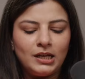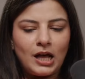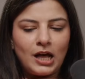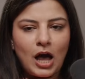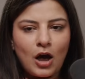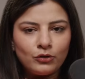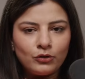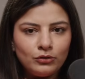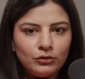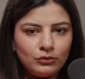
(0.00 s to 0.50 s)

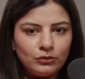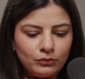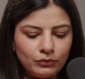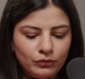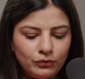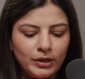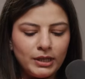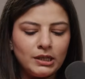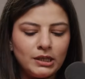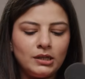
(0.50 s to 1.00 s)
How do you
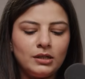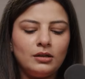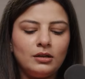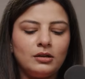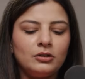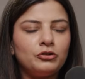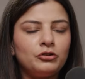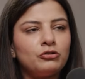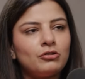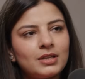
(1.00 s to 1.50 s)
win
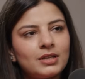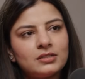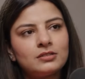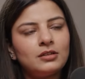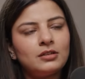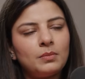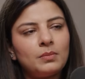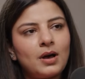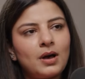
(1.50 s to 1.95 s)
trust in a